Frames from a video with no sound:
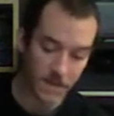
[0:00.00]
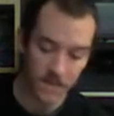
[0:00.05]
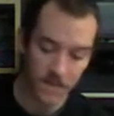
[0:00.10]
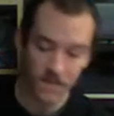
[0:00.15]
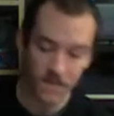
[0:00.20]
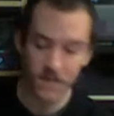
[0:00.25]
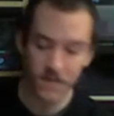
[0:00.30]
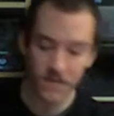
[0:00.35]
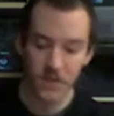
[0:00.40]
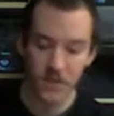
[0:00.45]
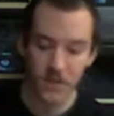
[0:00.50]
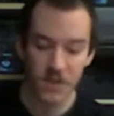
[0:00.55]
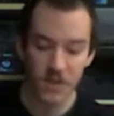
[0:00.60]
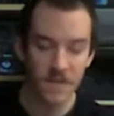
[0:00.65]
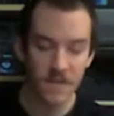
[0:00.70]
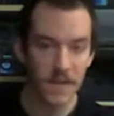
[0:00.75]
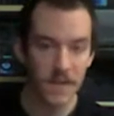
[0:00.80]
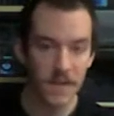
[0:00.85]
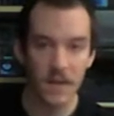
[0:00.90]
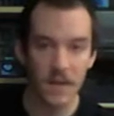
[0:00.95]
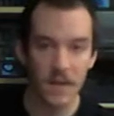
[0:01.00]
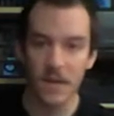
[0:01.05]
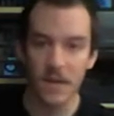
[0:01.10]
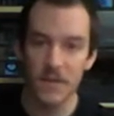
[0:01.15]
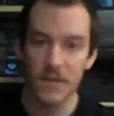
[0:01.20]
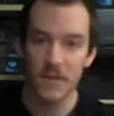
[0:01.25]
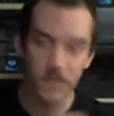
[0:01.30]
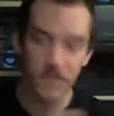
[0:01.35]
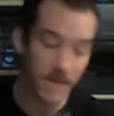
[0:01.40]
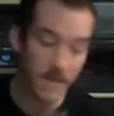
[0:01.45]
for sure. Like
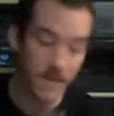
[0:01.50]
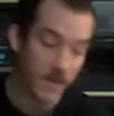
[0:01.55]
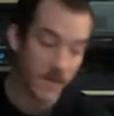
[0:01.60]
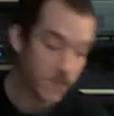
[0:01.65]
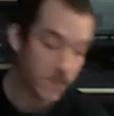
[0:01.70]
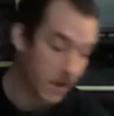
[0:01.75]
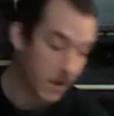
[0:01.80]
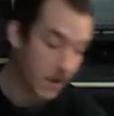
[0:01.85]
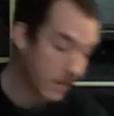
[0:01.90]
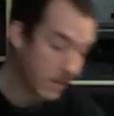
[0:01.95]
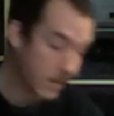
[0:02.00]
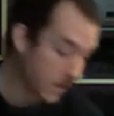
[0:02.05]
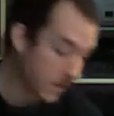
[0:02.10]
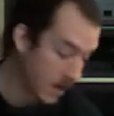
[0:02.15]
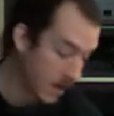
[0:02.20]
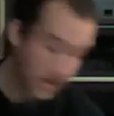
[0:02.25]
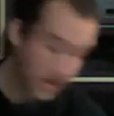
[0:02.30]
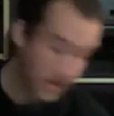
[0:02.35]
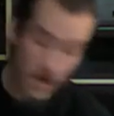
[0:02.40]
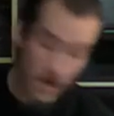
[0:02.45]
it's my favorite Mario game.